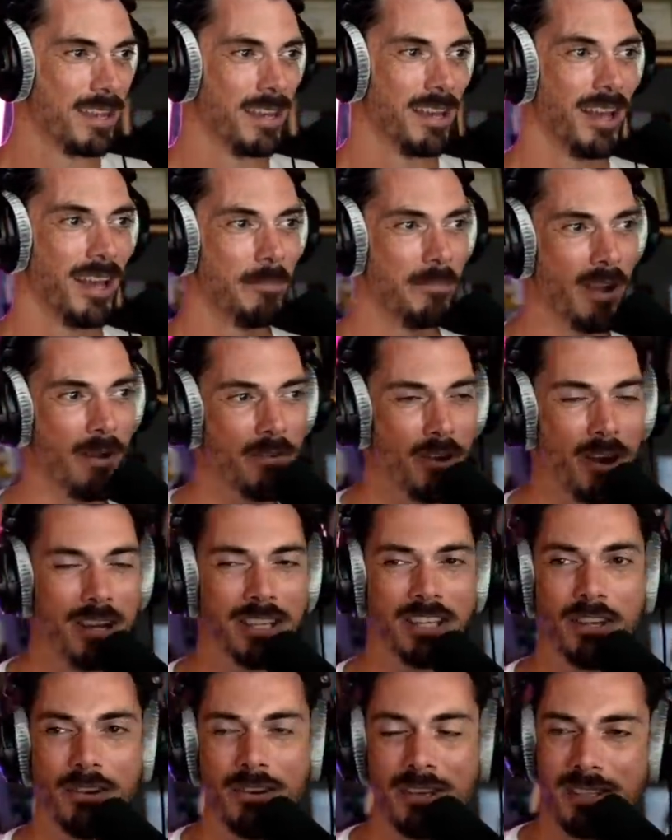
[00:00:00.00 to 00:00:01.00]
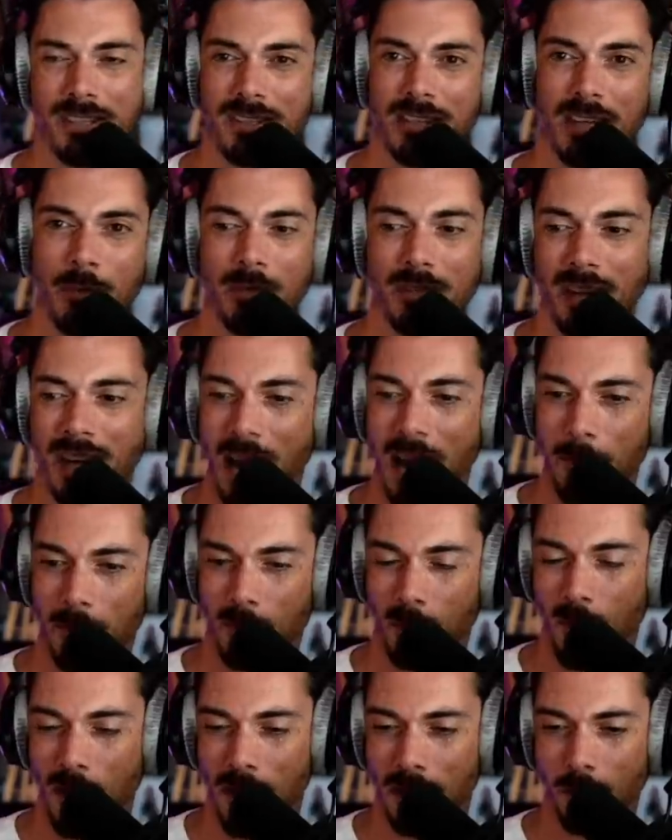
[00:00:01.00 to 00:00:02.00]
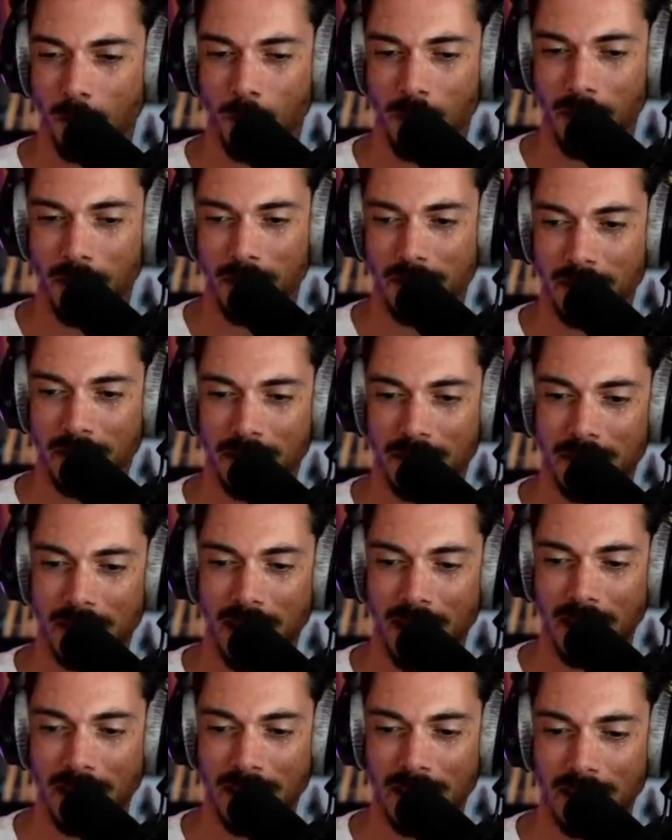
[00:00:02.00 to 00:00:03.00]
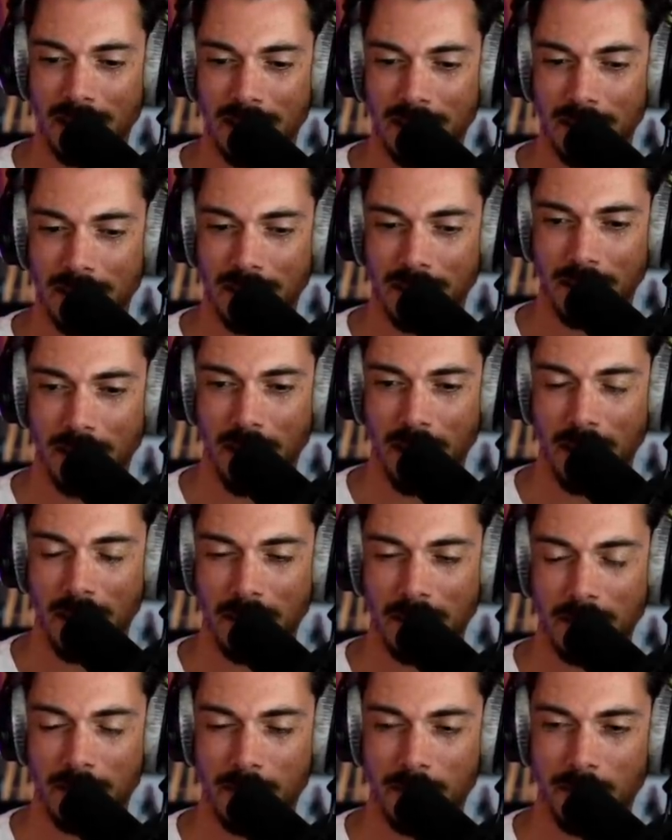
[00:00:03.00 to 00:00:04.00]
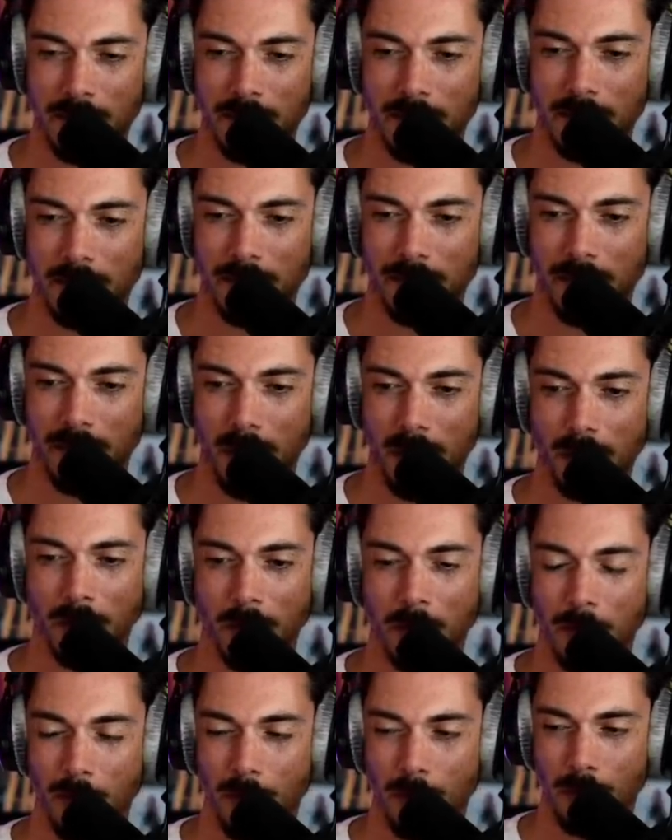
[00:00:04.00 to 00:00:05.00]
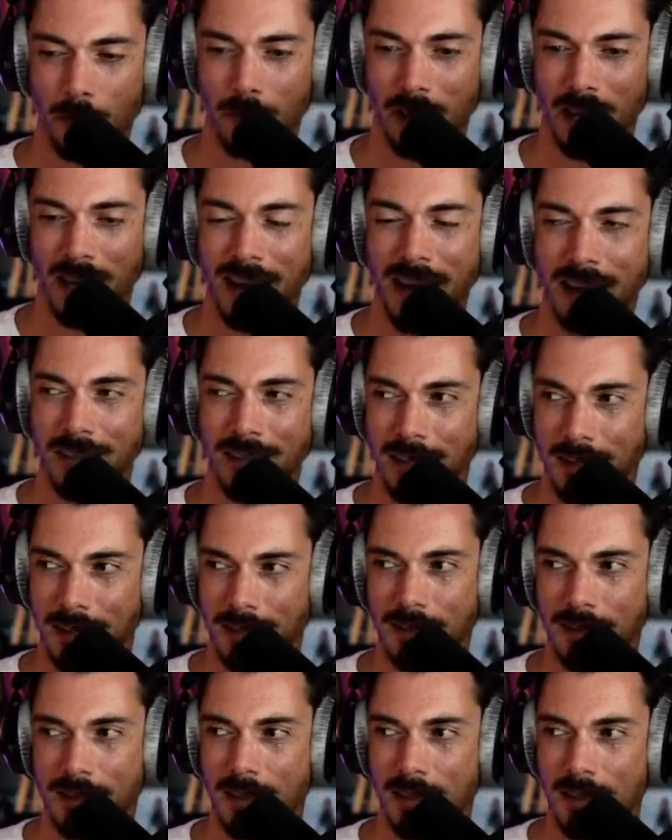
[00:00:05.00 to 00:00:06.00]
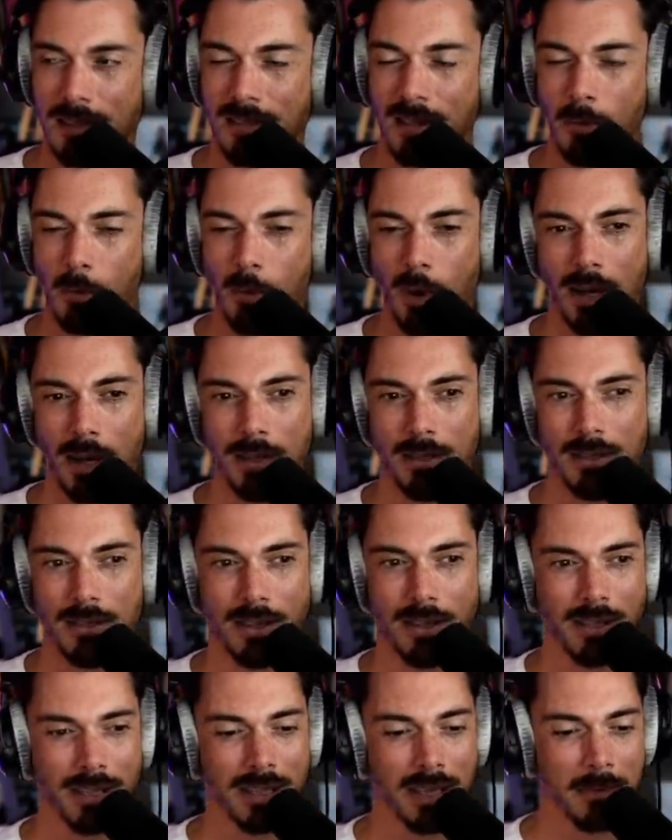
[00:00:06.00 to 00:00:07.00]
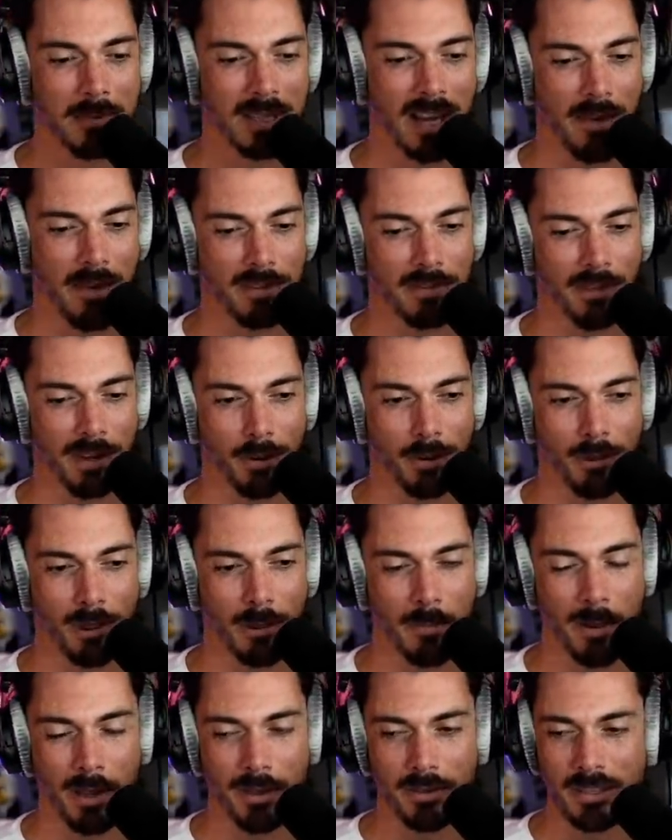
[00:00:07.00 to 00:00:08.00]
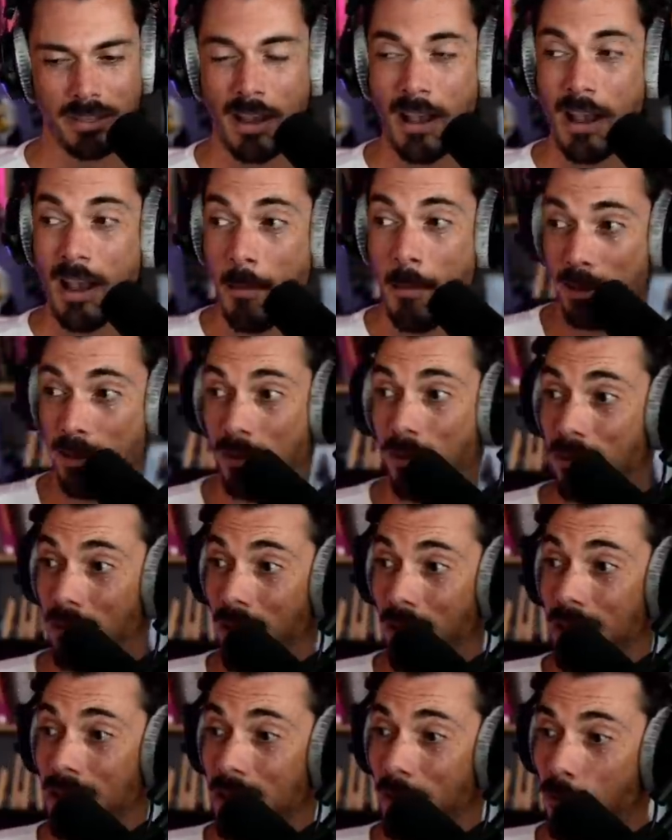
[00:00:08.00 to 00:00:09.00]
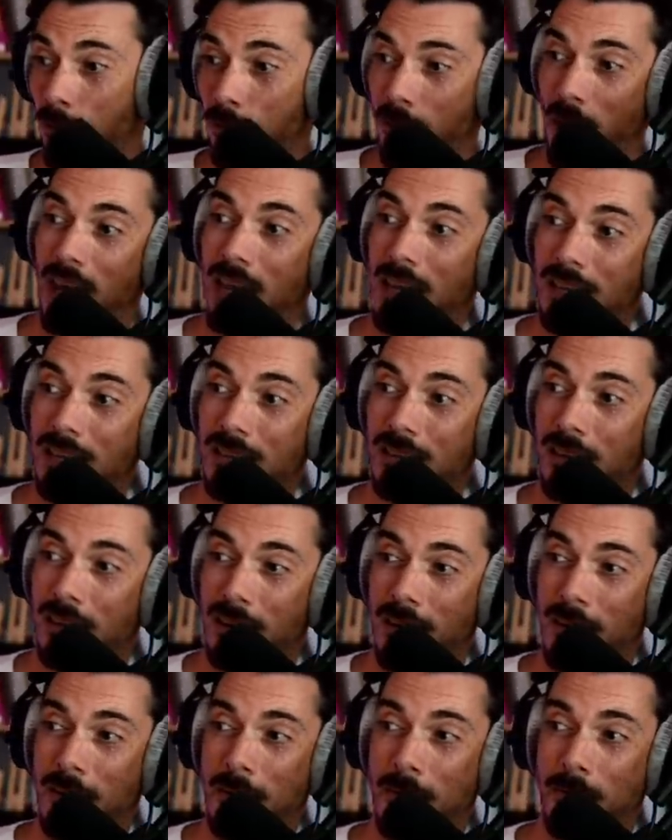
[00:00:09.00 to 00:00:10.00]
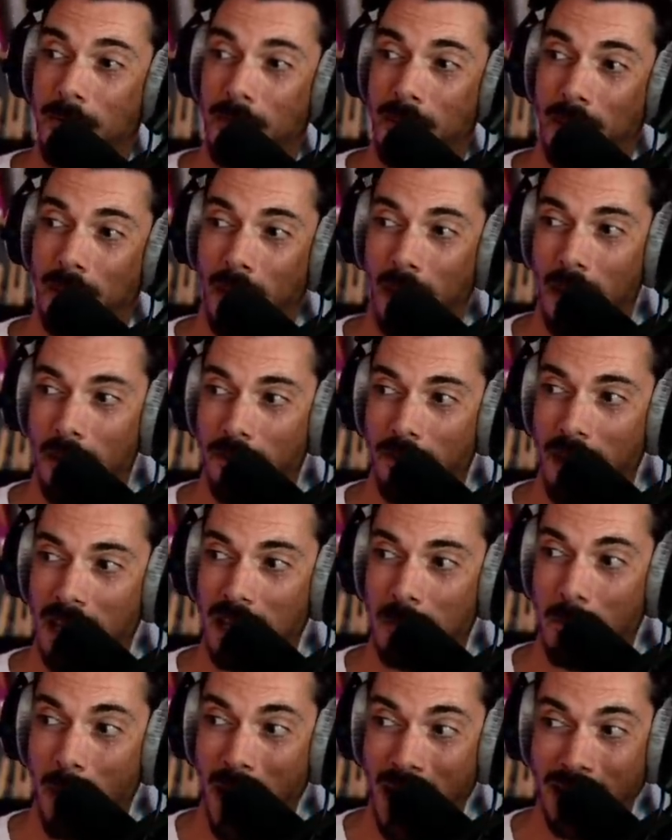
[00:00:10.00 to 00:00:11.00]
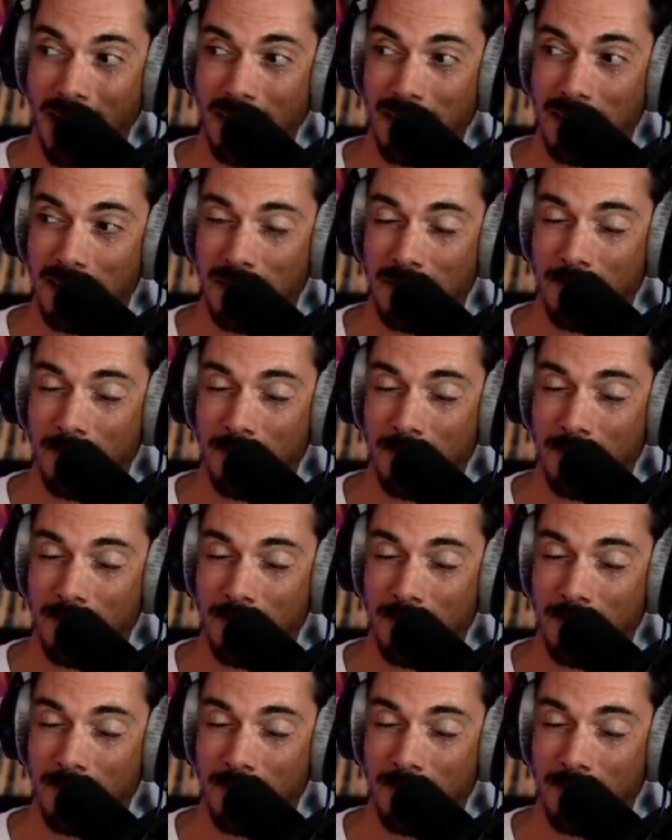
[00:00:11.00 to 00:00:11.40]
I'm very curious to see what's going to happen with Wilder World, because that is Logan Paul connected in some way, and he seems to have his finger on the pulse. But you've got the likes of FaZe Banks